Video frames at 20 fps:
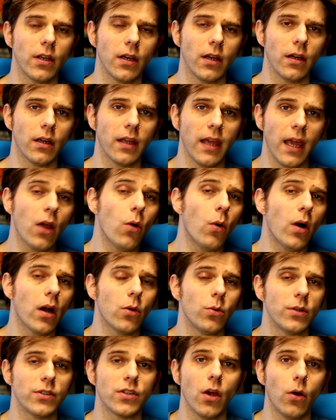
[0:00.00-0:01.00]
uh,
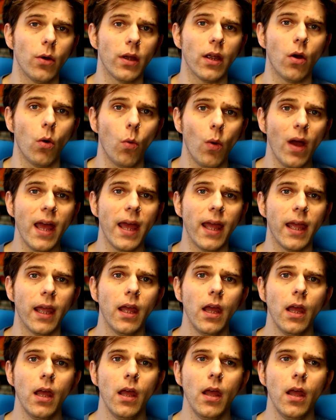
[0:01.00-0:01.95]
Cakewalk was going away